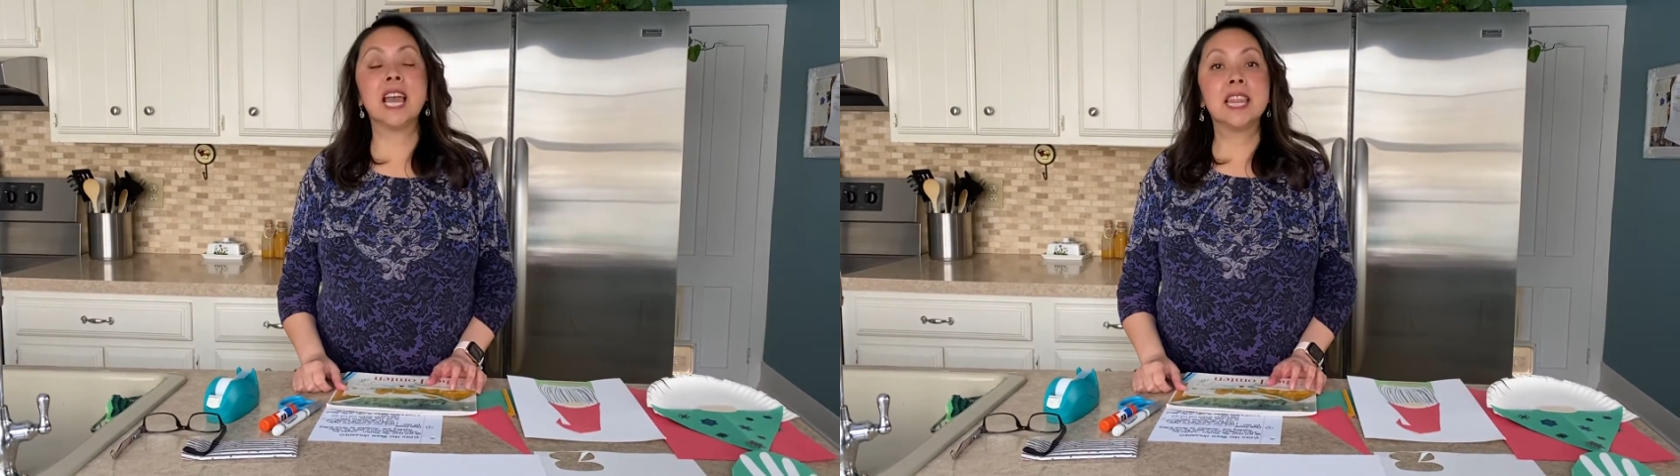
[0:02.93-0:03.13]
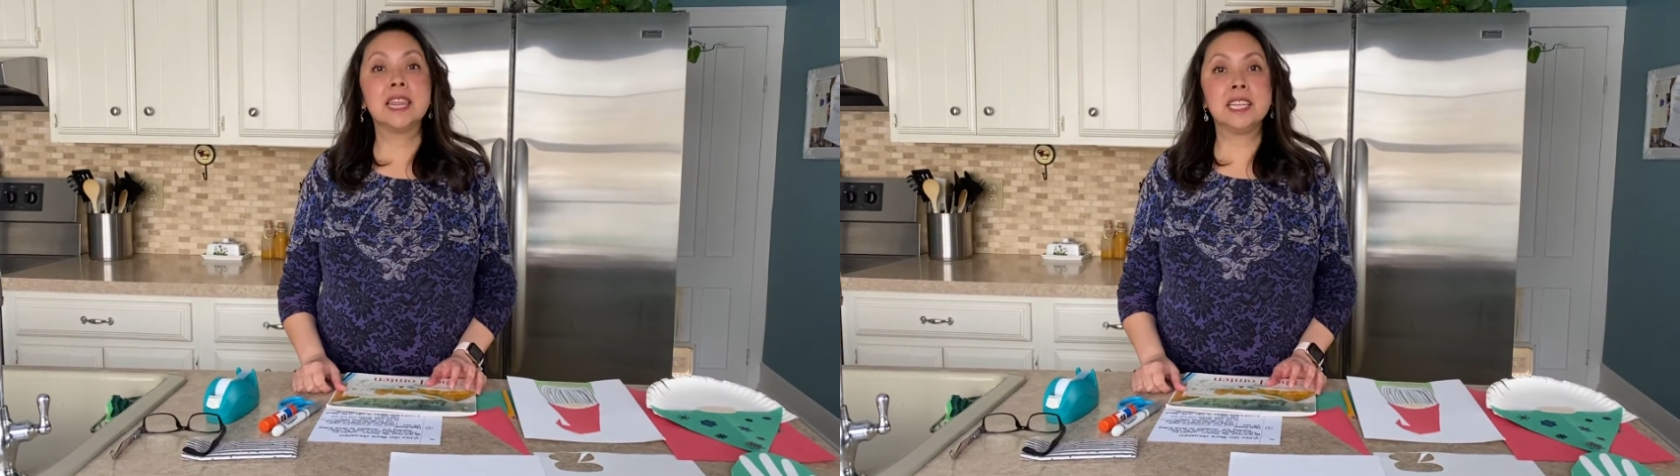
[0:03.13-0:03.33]

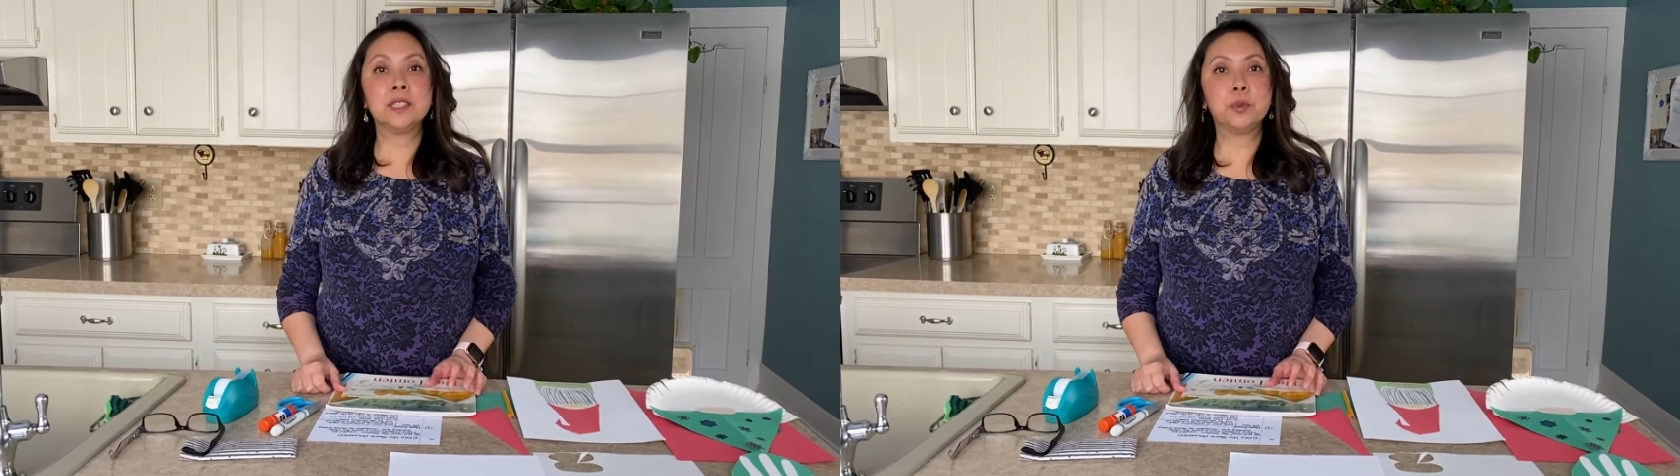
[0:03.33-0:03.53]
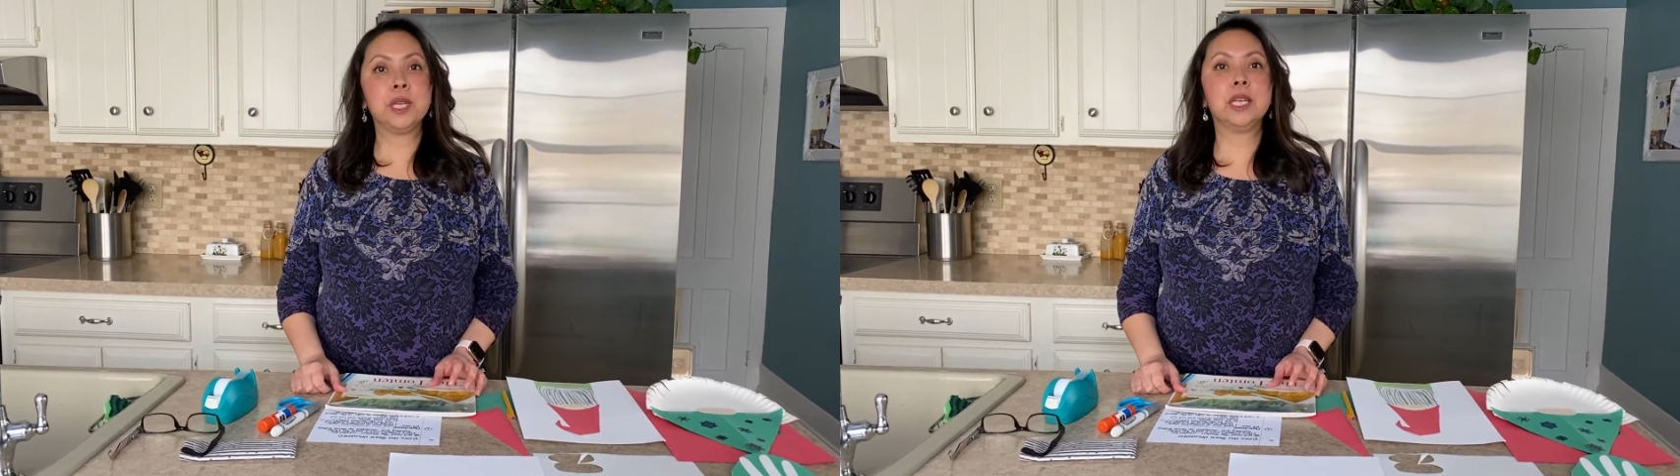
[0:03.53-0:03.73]
This
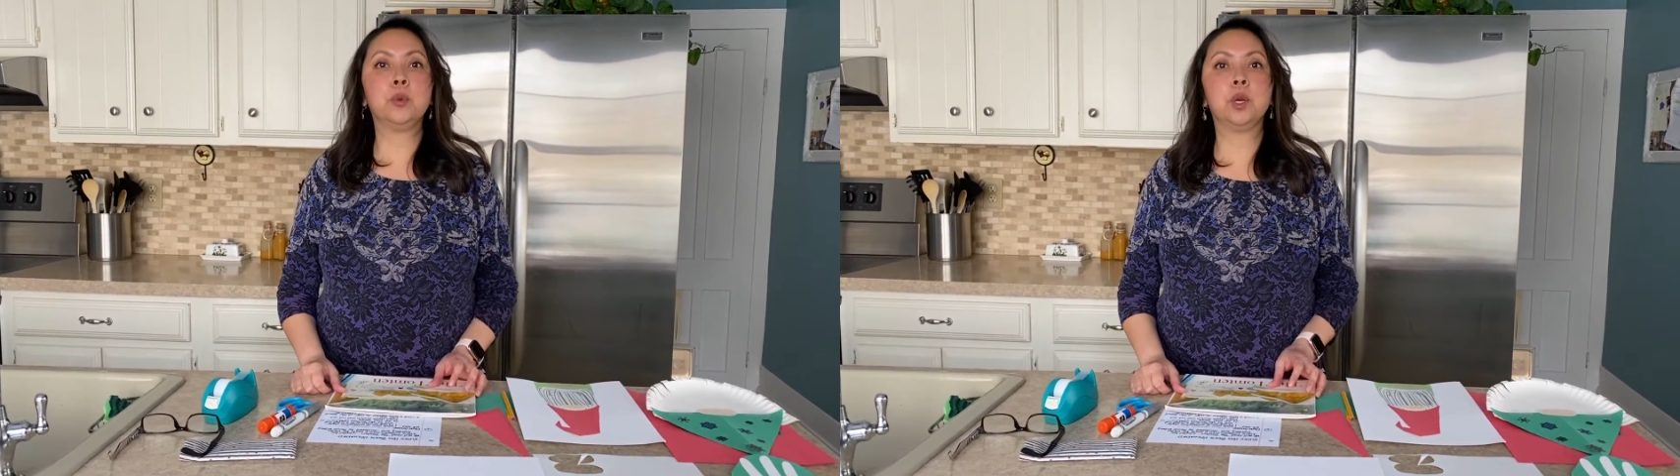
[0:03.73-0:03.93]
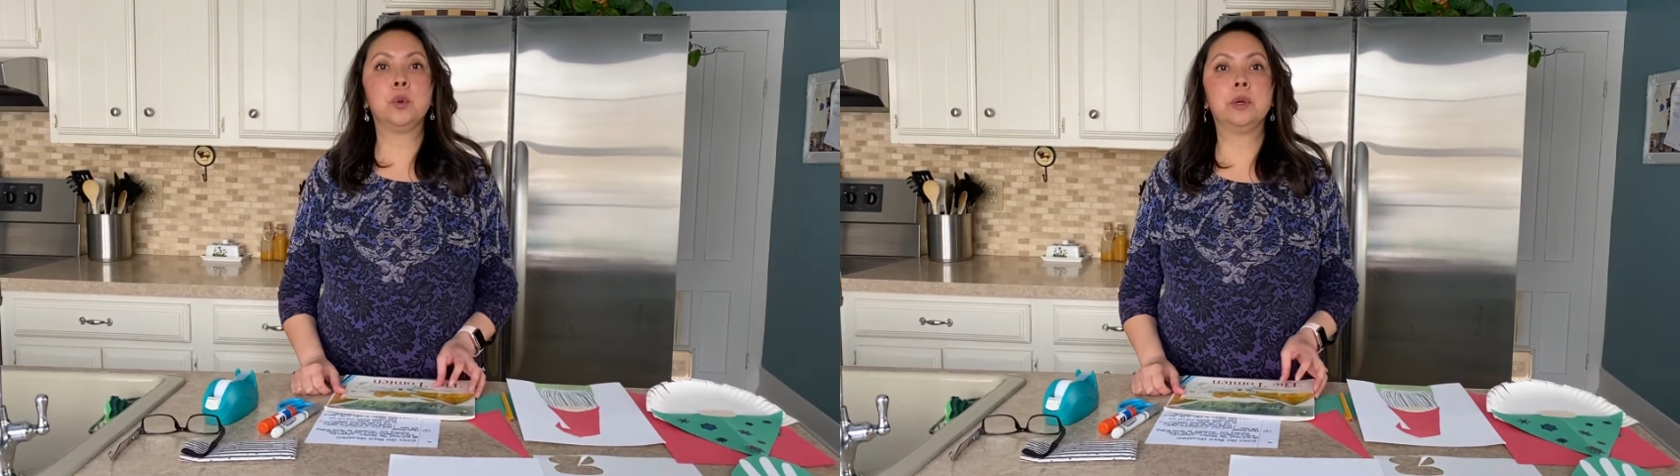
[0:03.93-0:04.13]
week
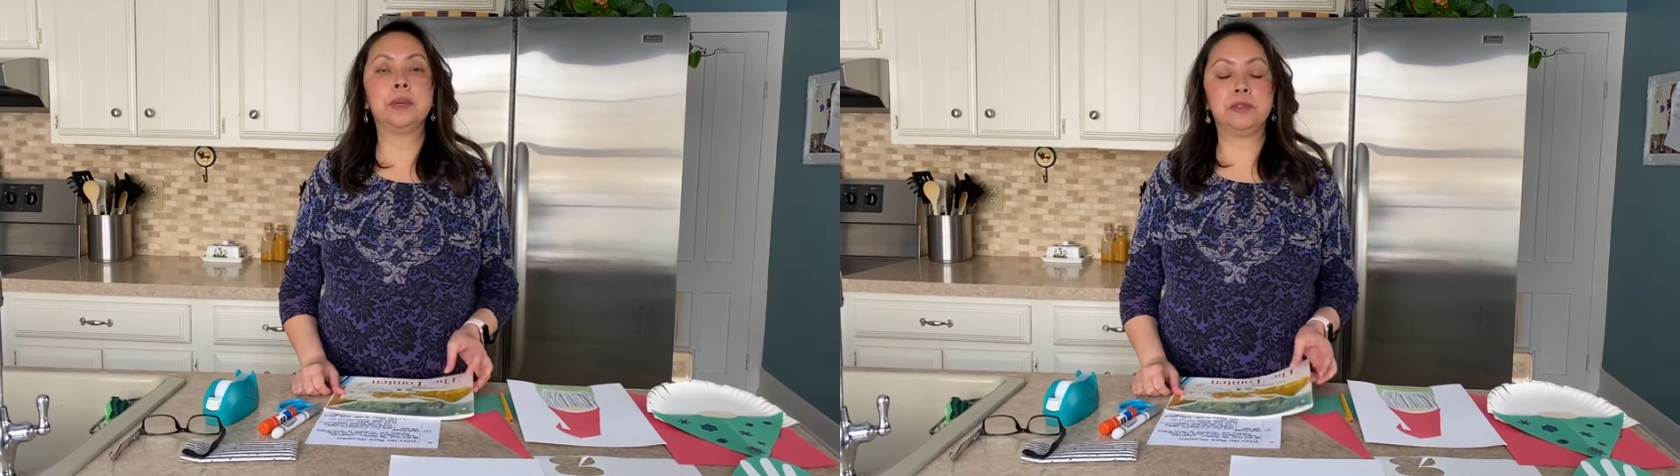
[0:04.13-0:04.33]
we will be